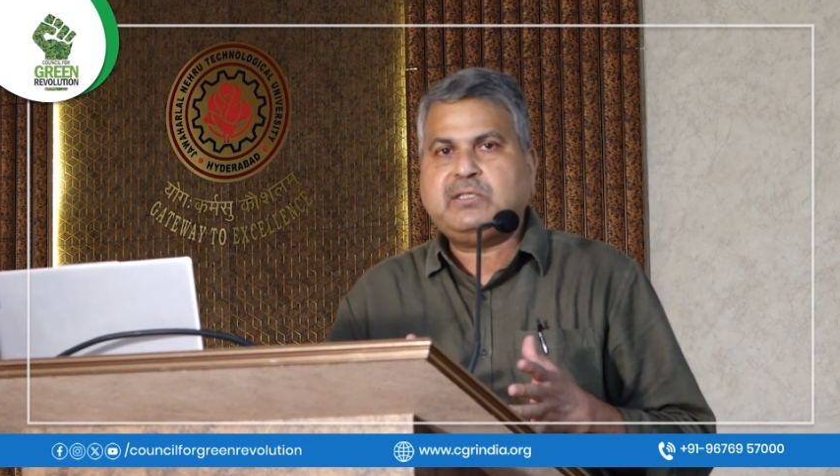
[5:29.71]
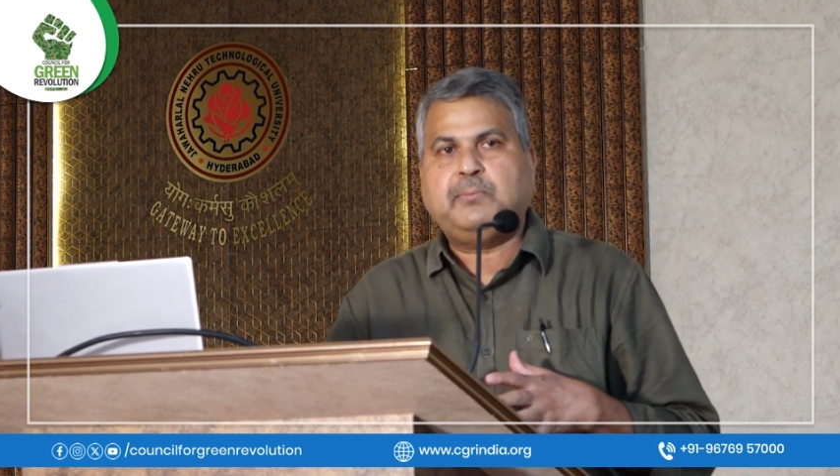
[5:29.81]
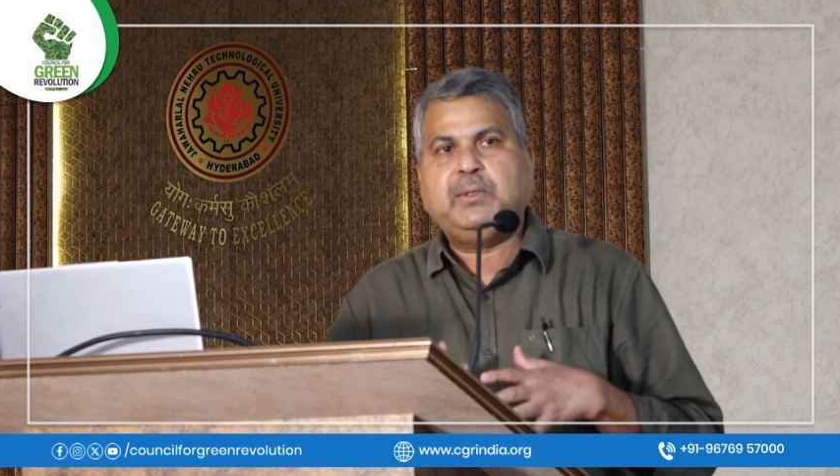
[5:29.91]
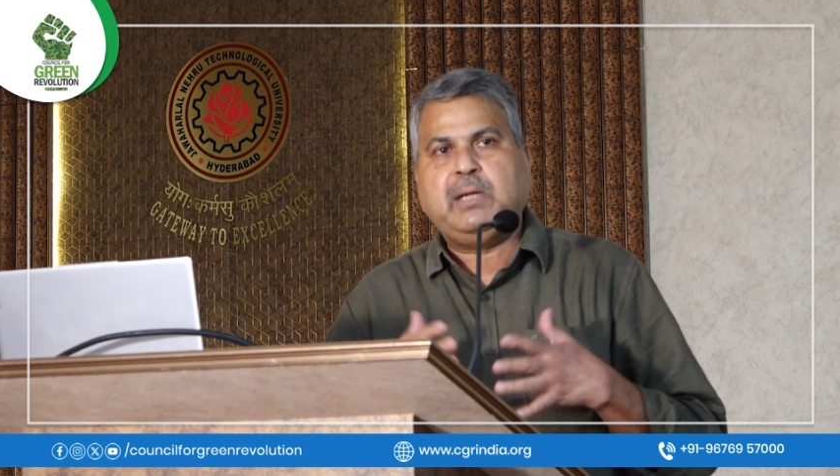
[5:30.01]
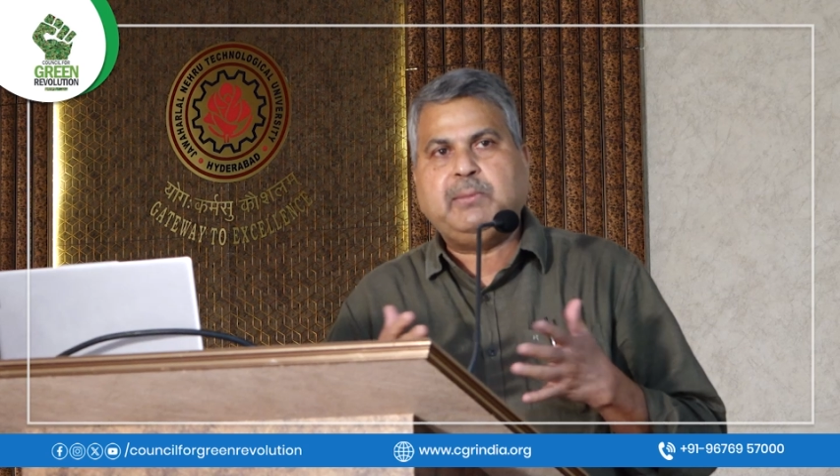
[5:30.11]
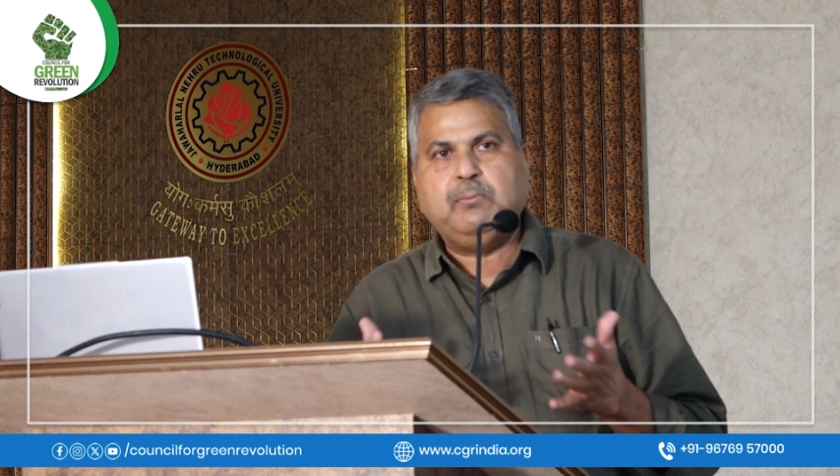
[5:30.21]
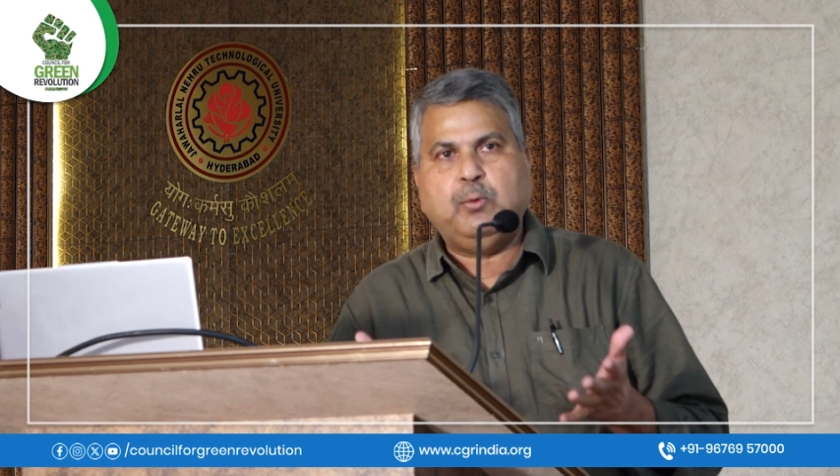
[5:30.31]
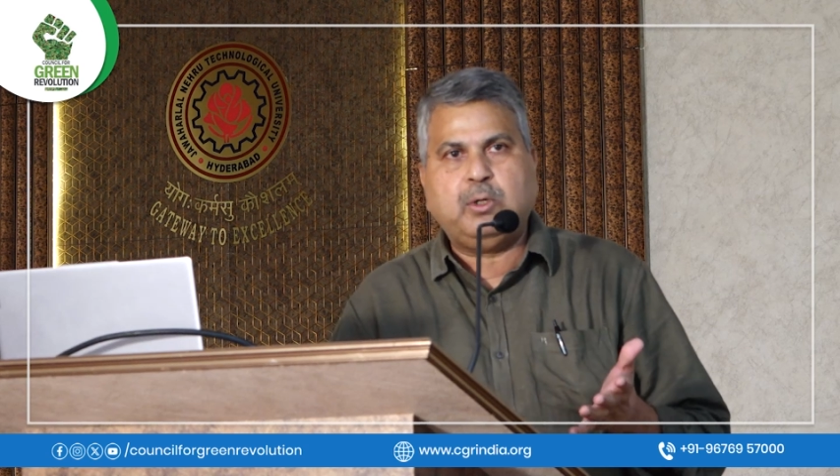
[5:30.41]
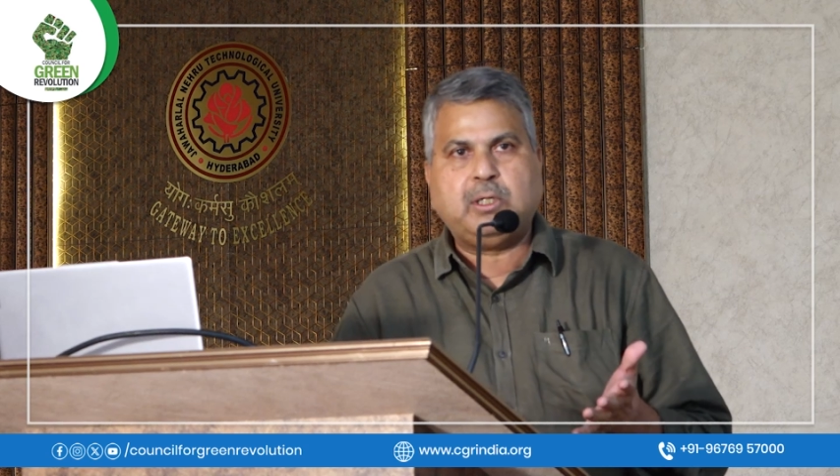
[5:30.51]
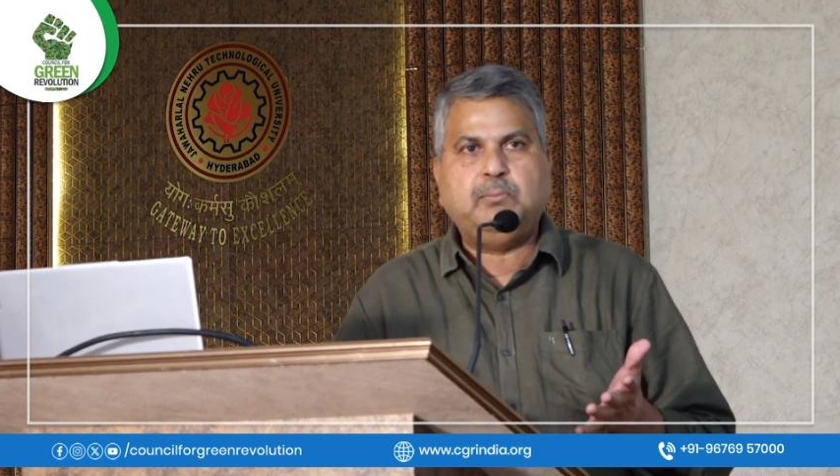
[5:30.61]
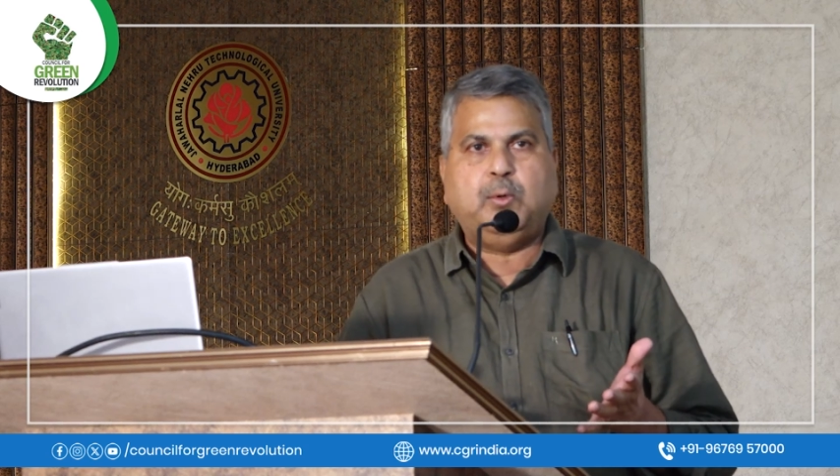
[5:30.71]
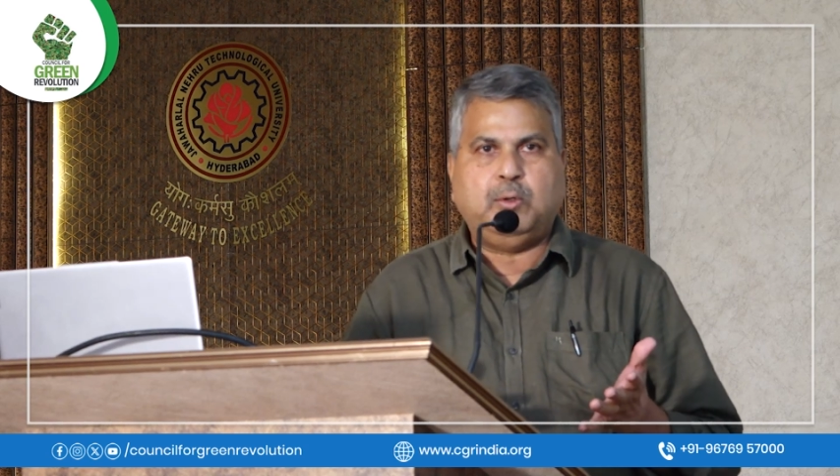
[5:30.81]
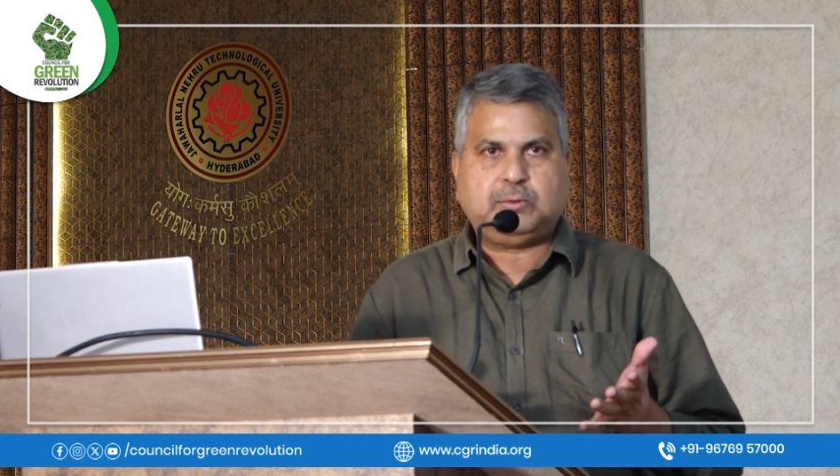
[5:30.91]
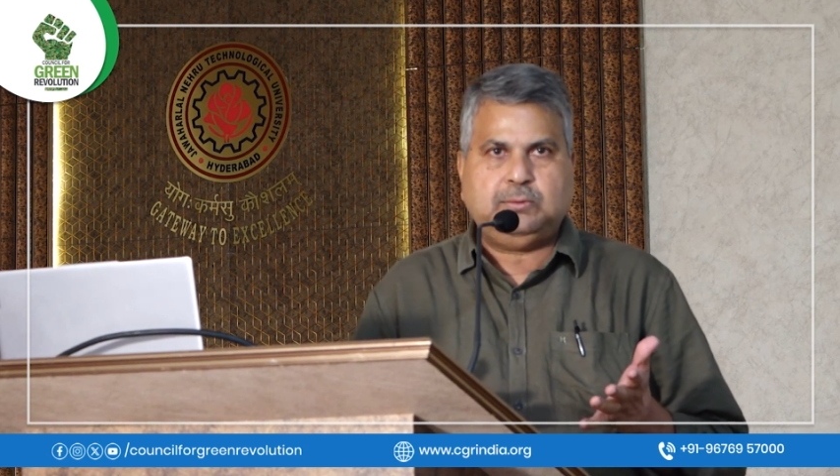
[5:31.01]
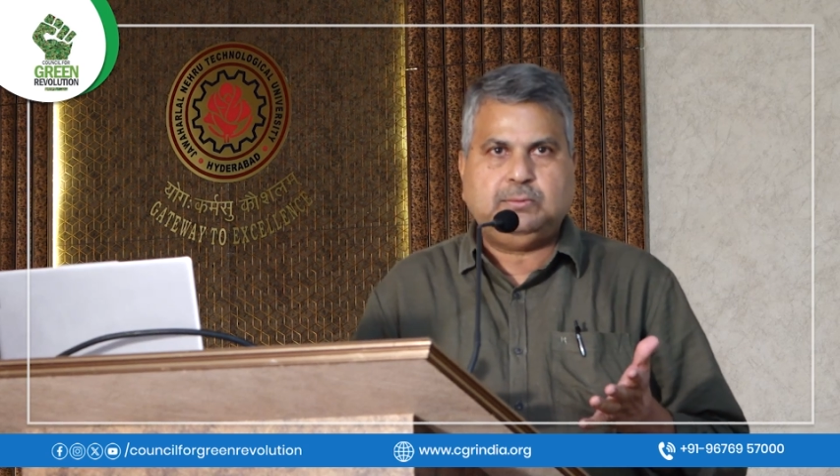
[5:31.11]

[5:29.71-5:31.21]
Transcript: are becoming more and more.